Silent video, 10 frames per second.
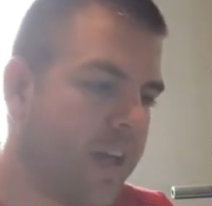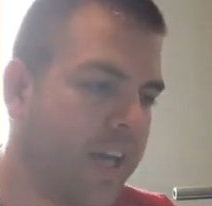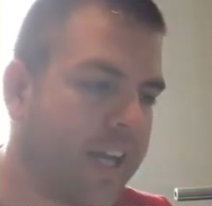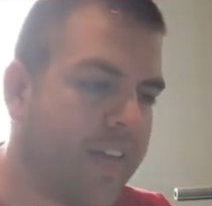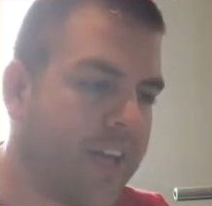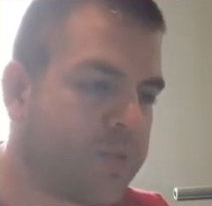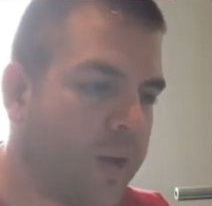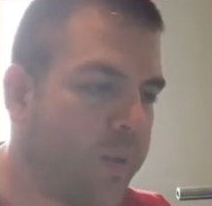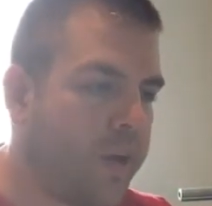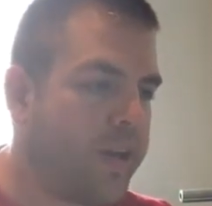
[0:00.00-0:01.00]
again, that's why
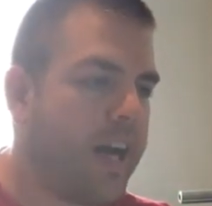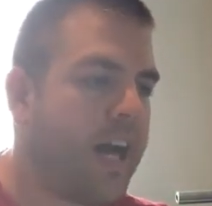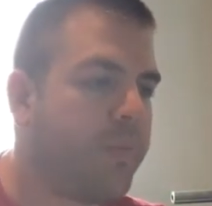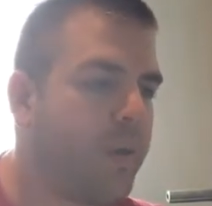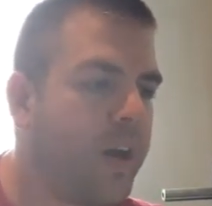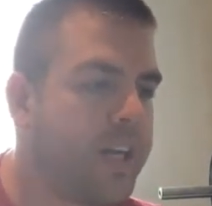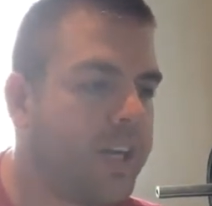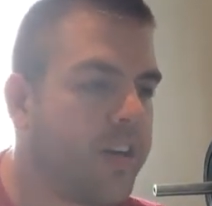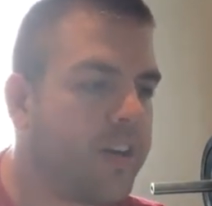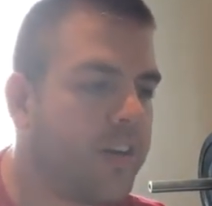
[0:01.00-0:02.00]
I wanted to hop on
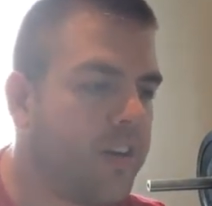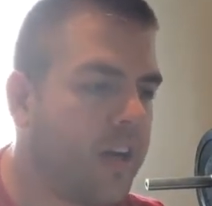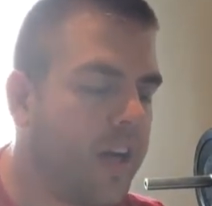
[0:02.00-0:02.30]
here.